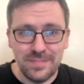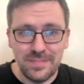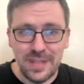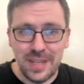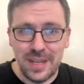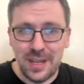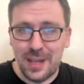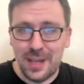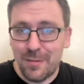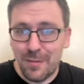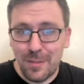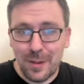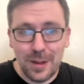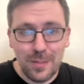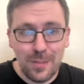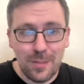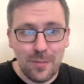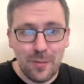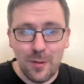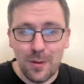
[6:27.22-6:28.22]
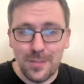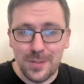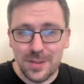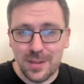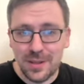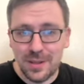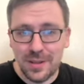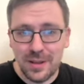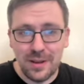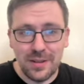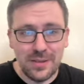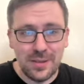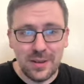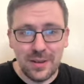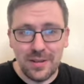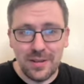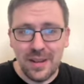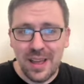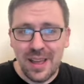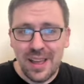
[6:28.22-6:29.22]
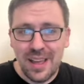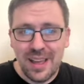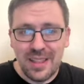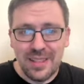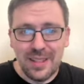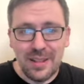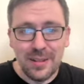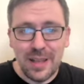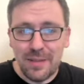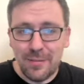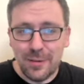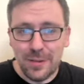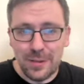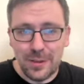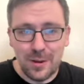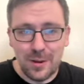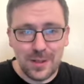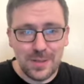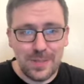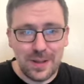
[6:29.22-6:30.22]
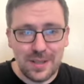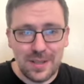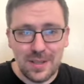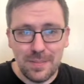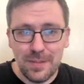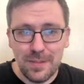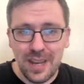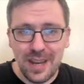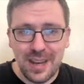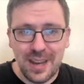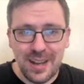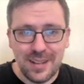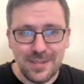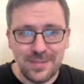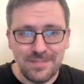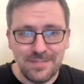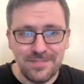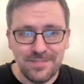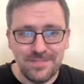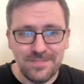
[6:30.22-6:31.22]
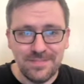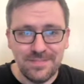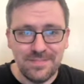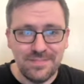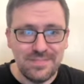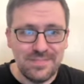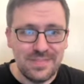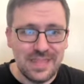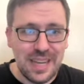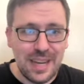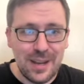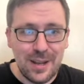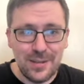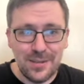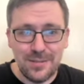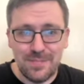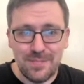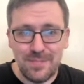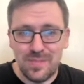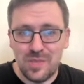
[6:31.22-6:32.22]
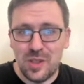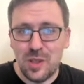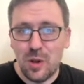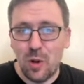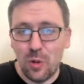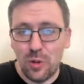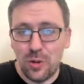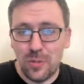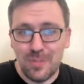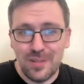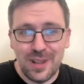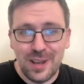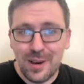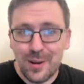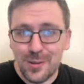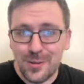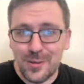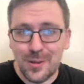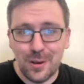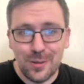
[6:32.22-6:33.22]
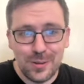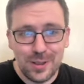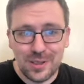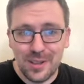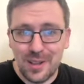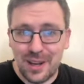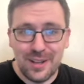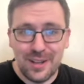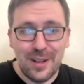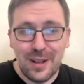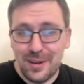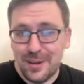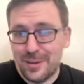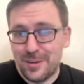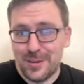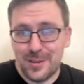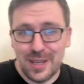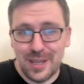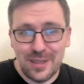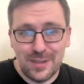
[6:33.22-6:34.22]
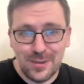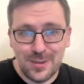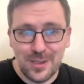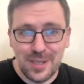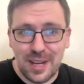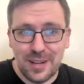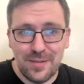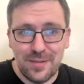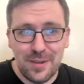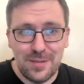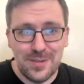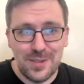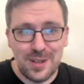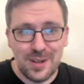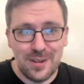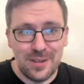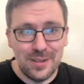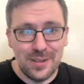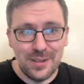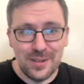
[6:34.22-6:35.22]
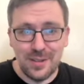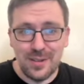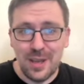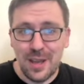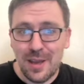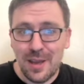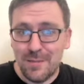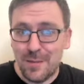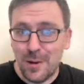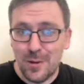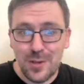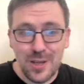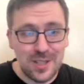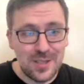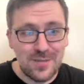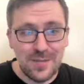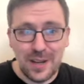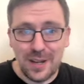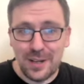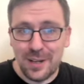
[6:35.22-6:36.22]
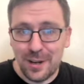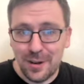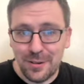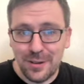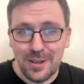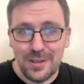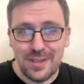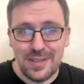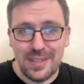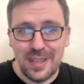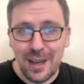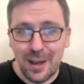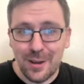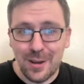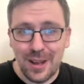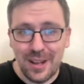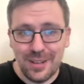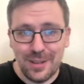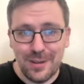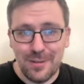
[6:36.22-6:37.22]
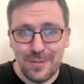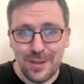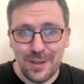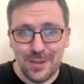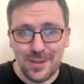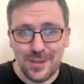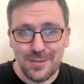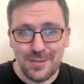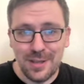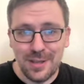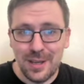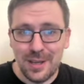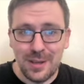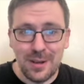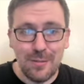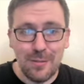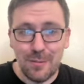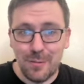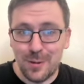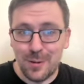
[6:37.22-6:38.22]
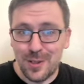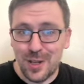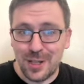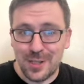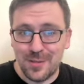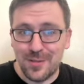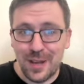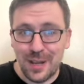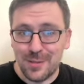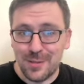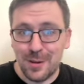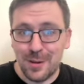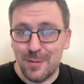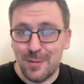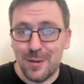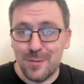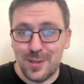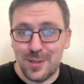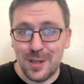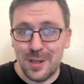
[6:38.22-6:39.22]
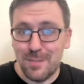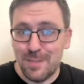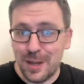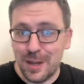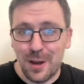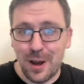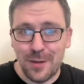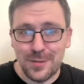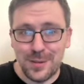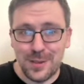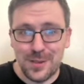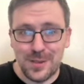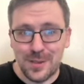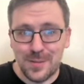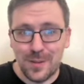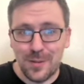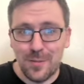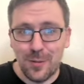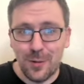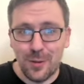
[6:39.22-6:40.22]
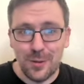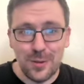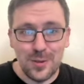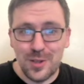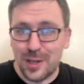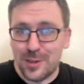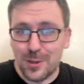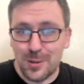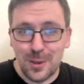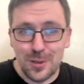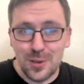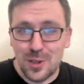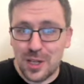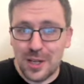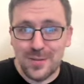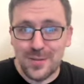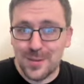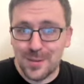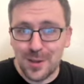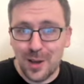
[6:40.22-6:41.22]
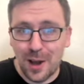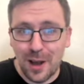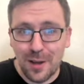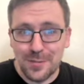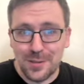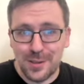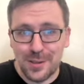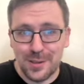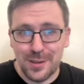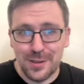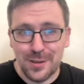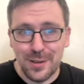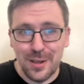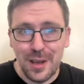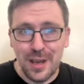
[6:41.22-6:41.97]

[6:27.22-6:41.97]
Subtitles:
and everybody performs to the level they're expected to play at. And the older players don't decline. And I understand there's a lot of ifs here. And listen, if you're a Jets fan, I don't need to tell you any of this. You know, we're Jets fans. We've seen big offseasons before. The Jets are the chiefs of the offseason.